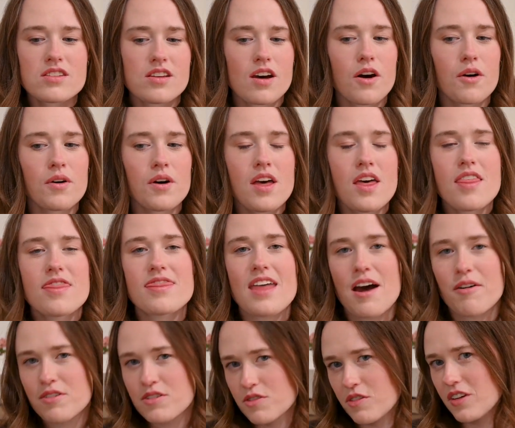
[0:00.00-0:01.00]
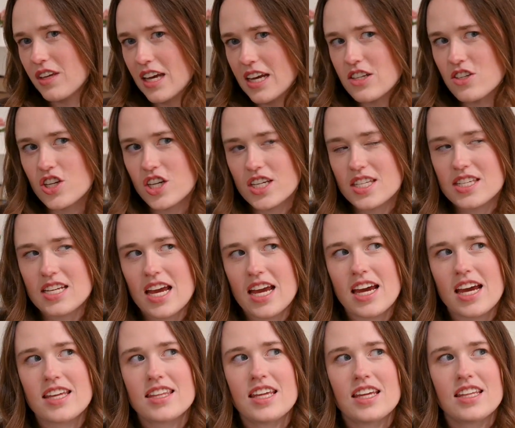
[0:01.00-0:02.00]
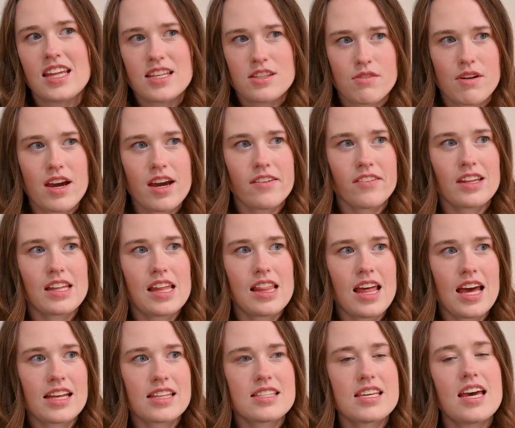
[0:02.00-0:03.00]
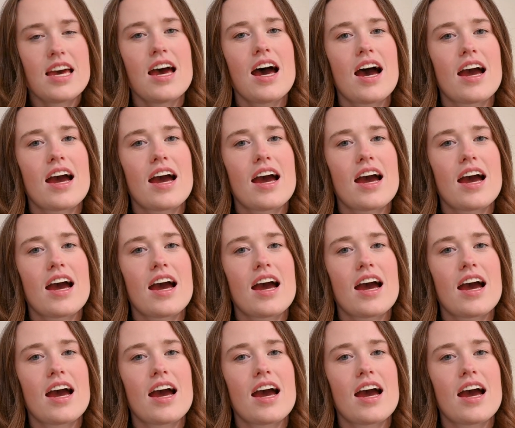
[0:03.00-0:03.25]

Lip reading: So that was really interesting. I think that's why I really liked it.